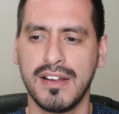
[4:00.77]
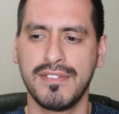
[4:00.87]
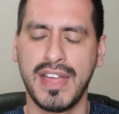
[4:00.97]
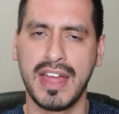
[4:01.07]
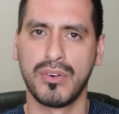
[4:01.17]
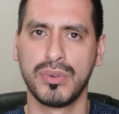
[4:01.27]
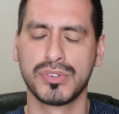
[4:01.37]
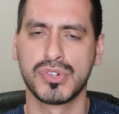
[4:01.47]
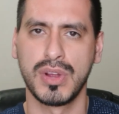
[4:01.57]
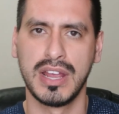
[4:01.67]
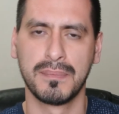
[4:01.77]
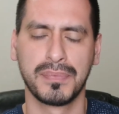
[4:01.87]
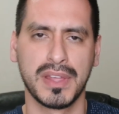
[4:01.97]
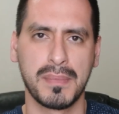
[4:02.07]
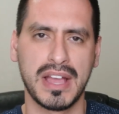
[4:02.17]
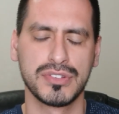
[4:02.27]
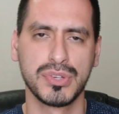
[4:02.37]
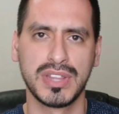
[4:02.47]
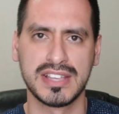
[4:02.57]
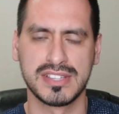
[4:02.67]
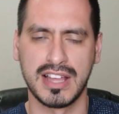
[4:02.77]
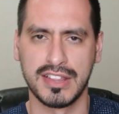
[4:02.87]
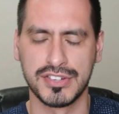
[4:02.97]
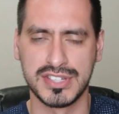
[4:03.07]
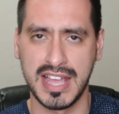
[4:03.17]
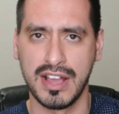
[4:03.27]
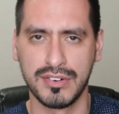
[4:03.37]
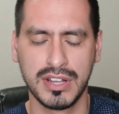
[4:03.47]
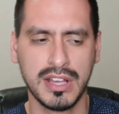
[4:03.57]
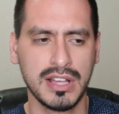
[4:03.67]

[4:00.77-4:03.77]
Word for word: of that whole trade about $2,000 down,